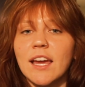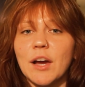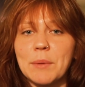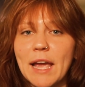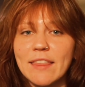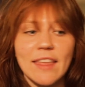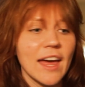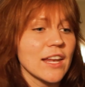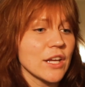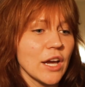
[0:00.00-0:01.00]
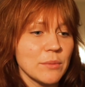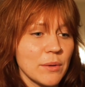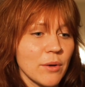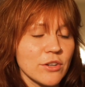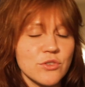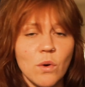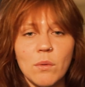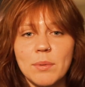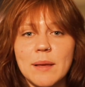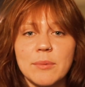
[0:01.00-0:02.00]
and we ate that and we watched
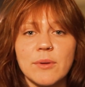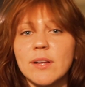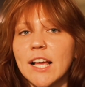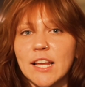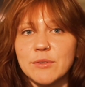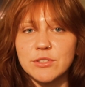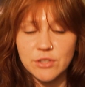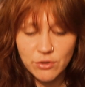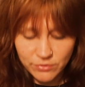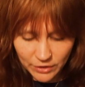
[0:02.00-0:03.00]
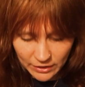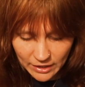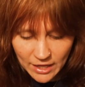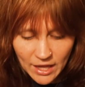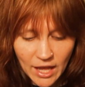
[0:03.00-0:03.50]
Normal People, and it was so fun.